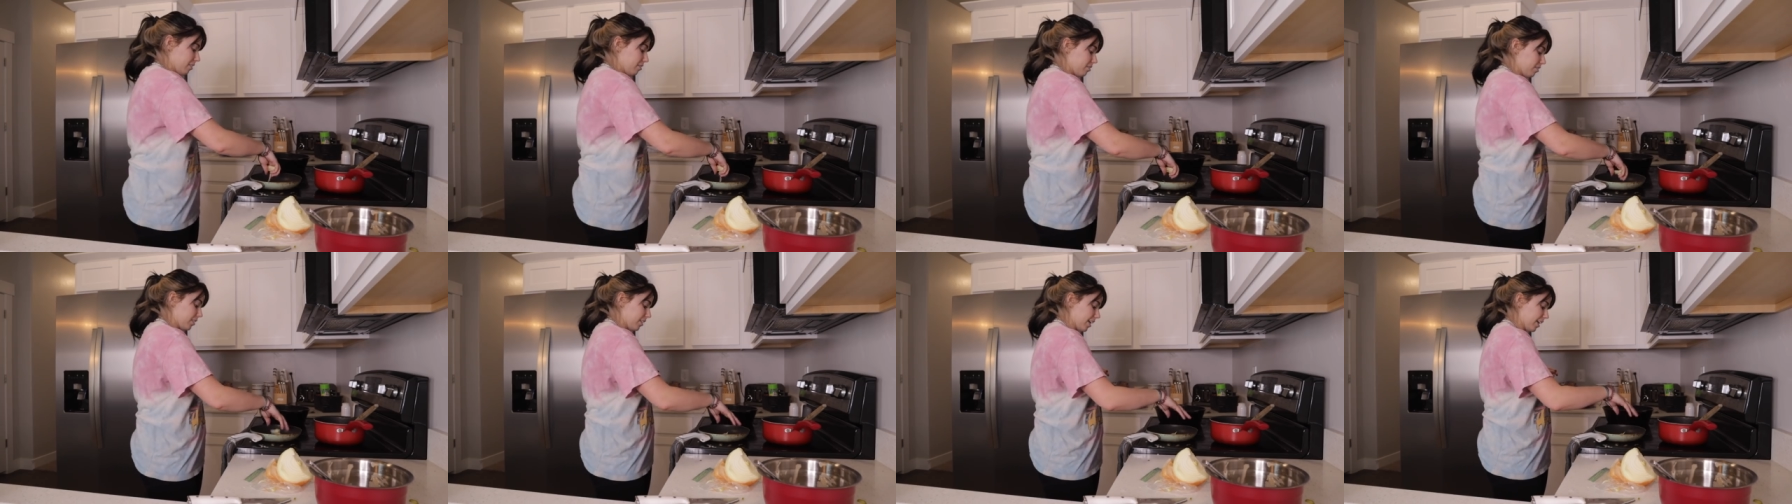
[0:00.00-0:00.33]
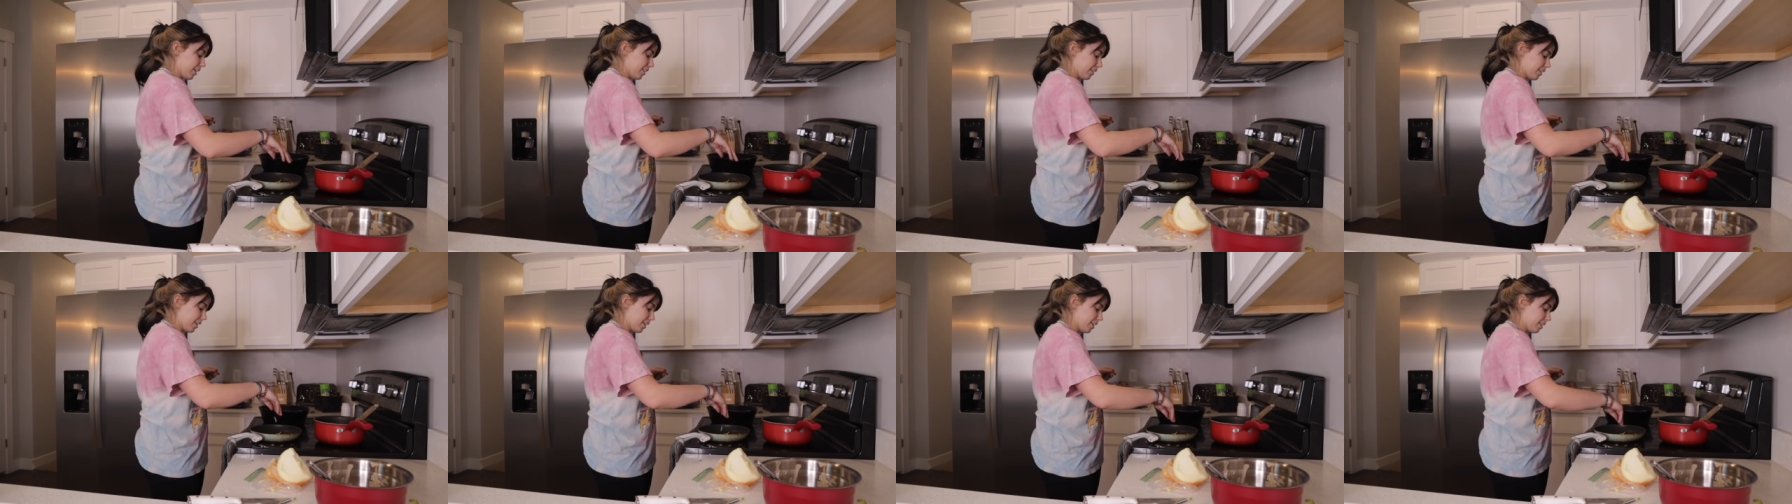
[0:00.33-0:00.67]
of
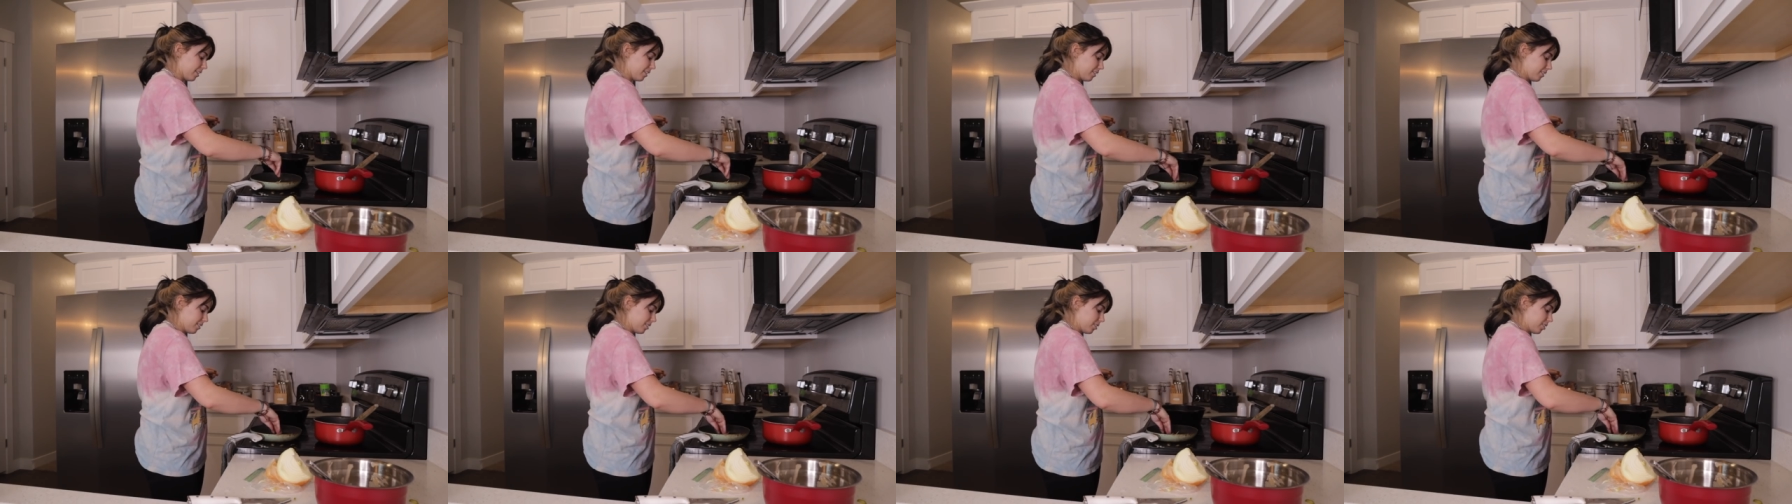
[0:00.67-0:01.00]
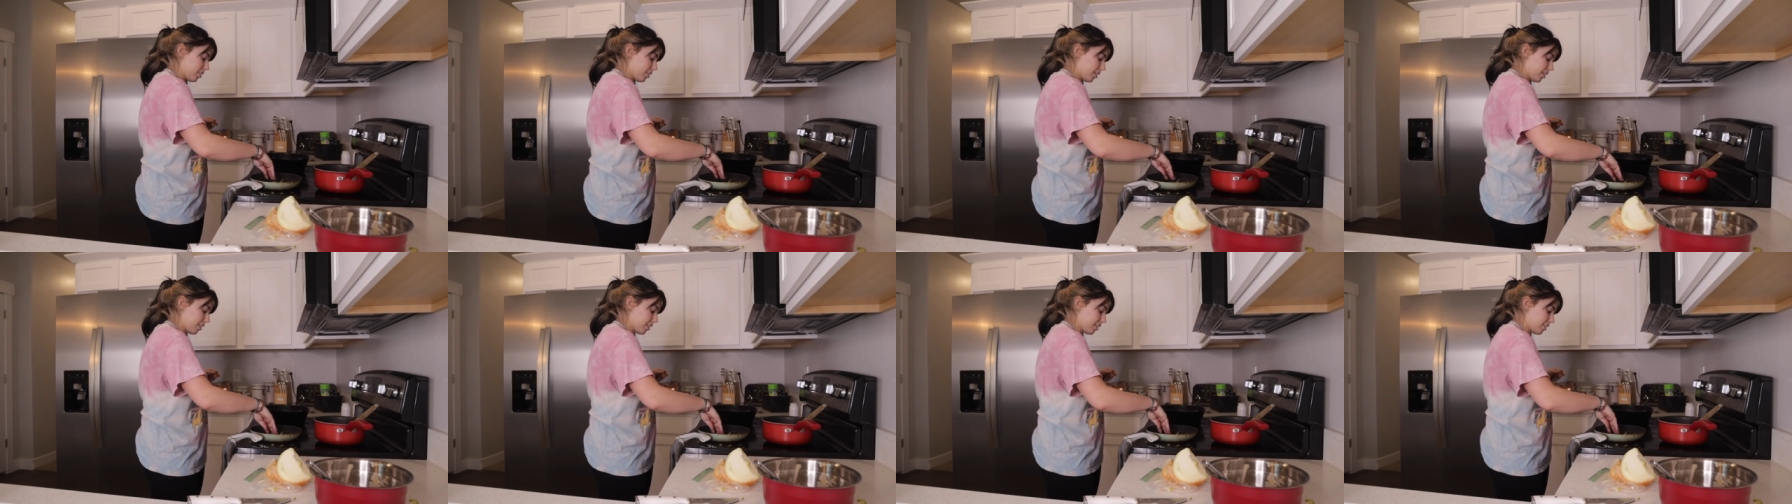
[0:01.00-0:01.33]
lightly
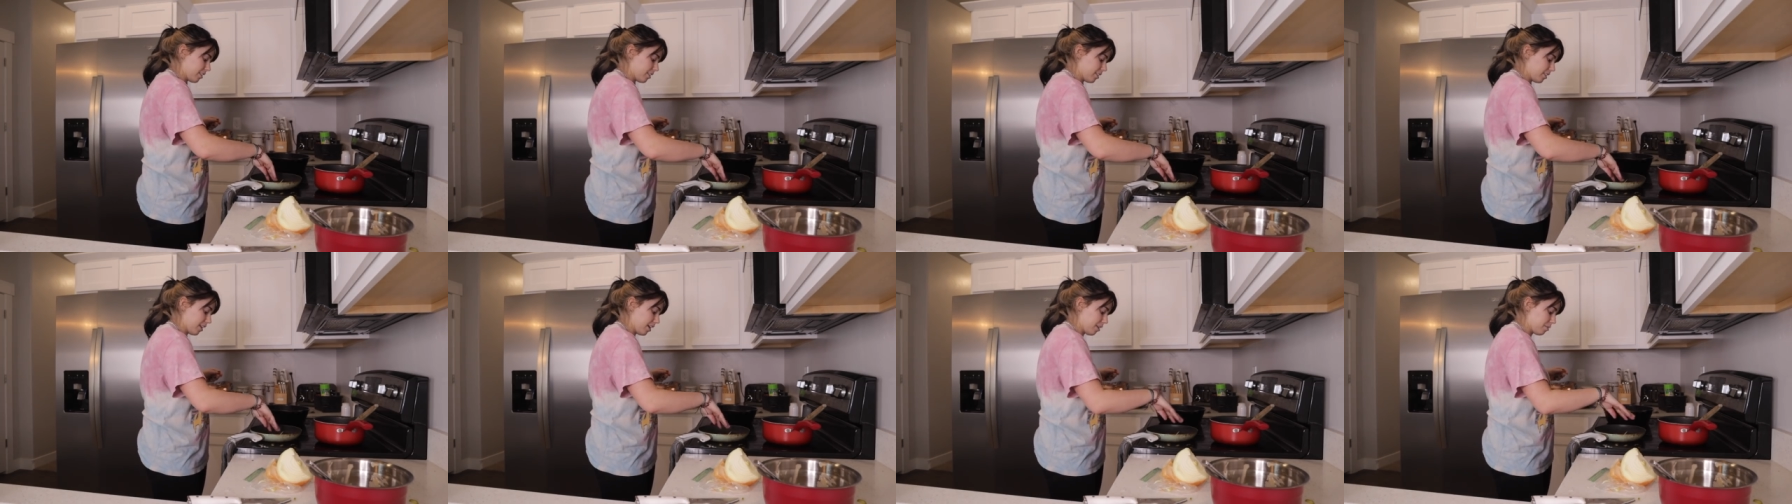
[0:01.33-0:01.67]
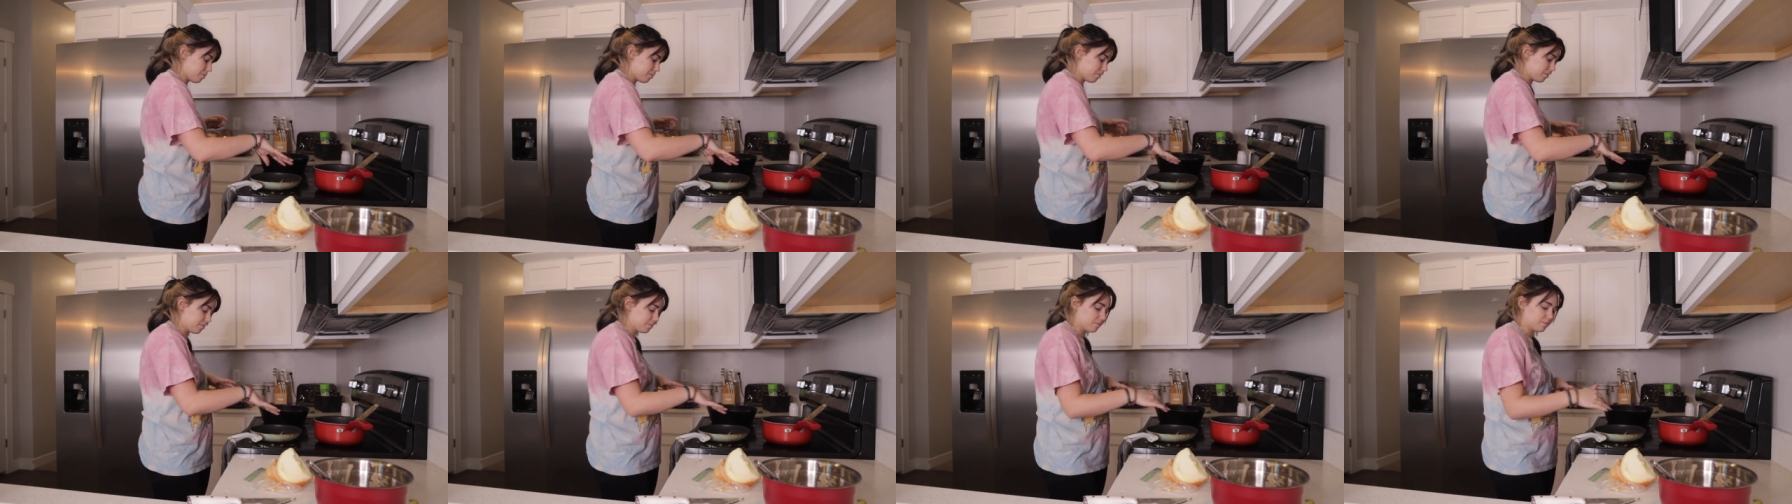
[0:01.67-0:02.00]
cook
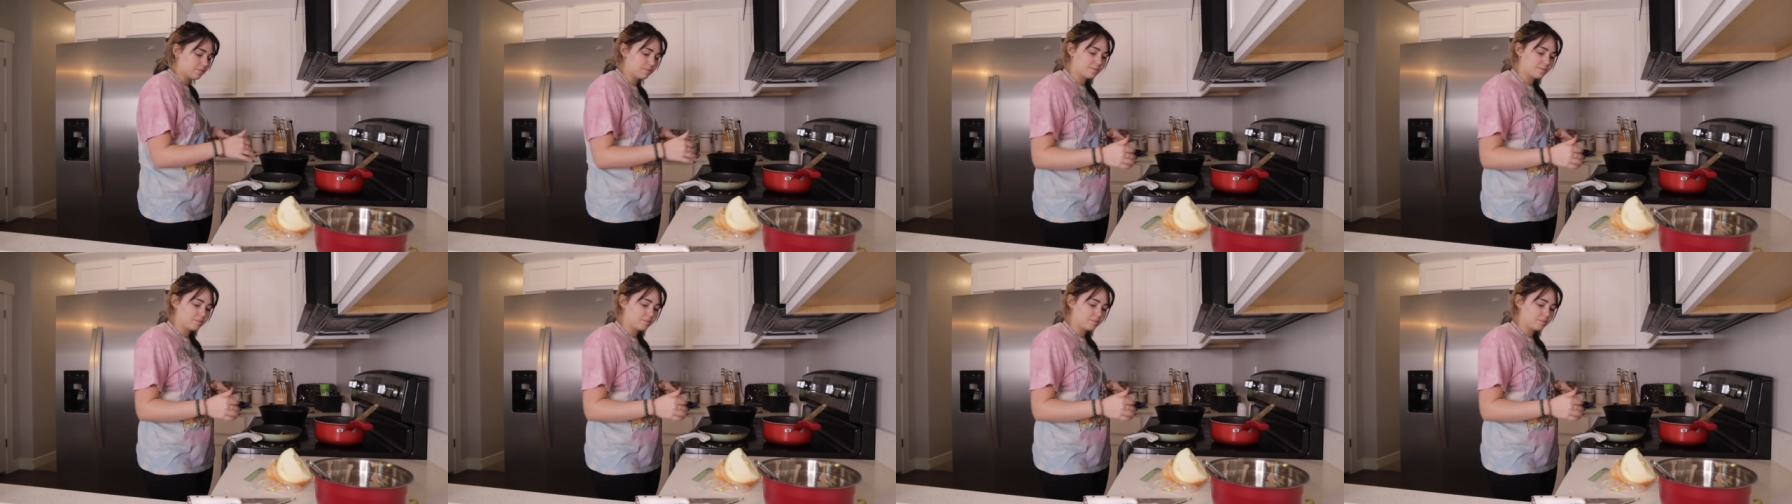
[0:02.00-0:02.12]
them.